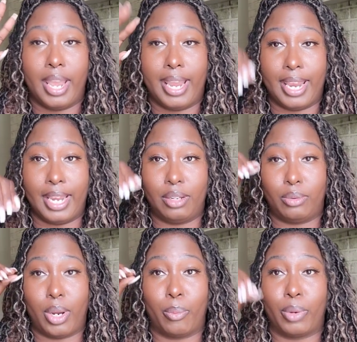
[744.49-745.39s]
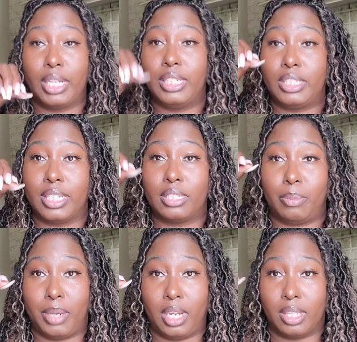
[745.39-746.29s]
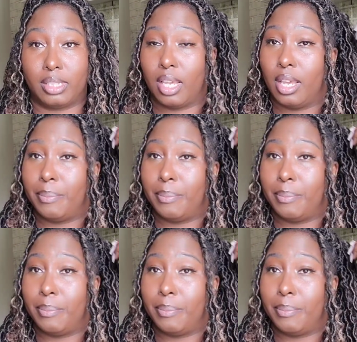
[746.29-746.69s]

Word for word: It it really just depends.